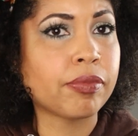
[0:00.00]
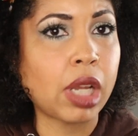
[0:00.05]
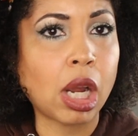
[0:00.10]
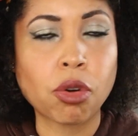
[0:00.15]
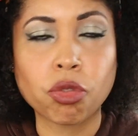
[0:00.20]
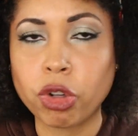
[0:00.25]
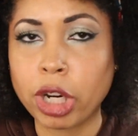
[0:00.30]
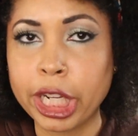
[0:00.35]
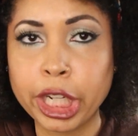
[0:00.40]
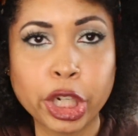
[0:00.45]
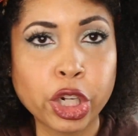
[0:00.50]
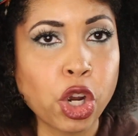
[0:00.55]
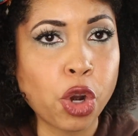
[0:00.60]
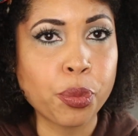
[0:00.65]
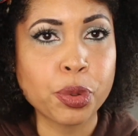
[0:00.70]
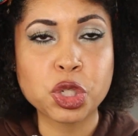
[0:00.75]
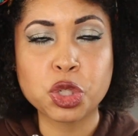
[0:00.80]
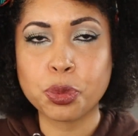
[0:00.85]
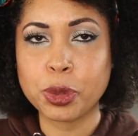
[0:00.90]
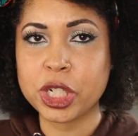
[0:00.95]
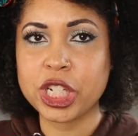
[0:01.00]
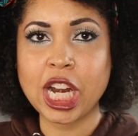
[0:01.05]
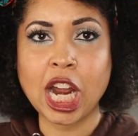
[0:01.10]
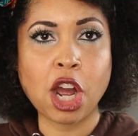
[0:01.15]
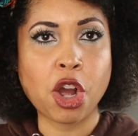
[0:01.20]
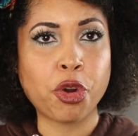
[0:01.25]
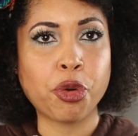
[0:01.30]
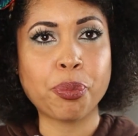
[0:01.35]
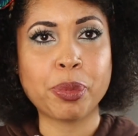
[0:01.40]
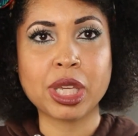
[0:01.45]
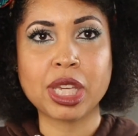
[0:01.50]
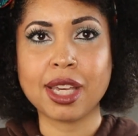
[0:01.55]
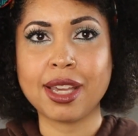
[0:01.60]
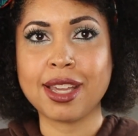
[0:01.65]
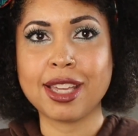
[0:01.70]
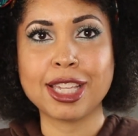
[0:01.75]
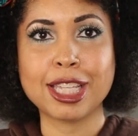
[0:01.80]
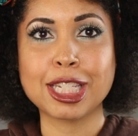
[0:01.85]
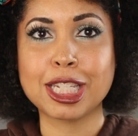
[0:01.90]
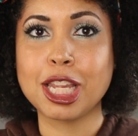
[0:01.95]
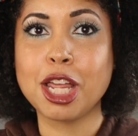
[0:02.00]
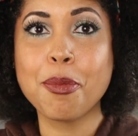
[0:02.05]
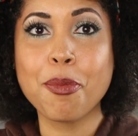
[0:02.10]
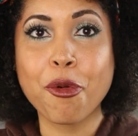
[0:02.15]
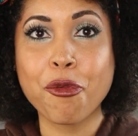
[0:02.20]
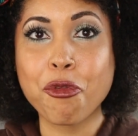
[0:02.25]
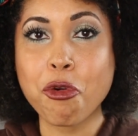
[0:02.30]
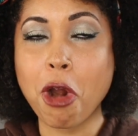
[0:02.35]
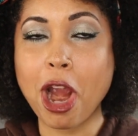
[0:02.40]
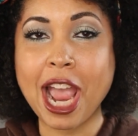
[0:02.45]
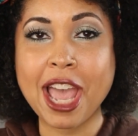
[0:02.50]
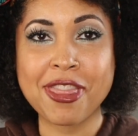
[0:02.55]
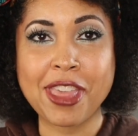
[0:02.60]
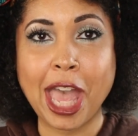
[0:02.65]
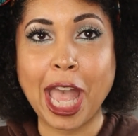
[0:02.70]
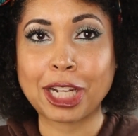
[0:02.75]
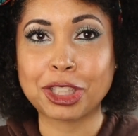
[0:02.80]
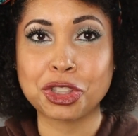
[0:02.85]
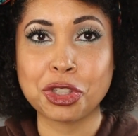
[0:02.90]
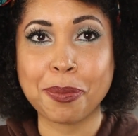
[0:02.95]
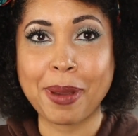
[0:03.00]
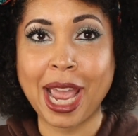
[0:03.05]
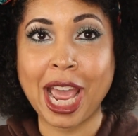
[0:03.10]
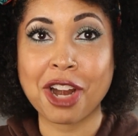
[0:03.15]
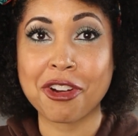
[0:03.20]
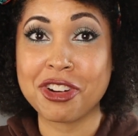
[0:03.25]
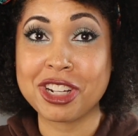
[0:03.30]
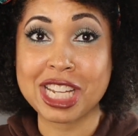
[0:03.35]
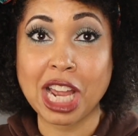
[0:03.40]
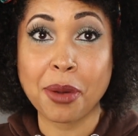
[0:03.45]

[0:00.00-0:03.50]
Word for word: I'm ready to go and switch out, because before I had the extra batteries,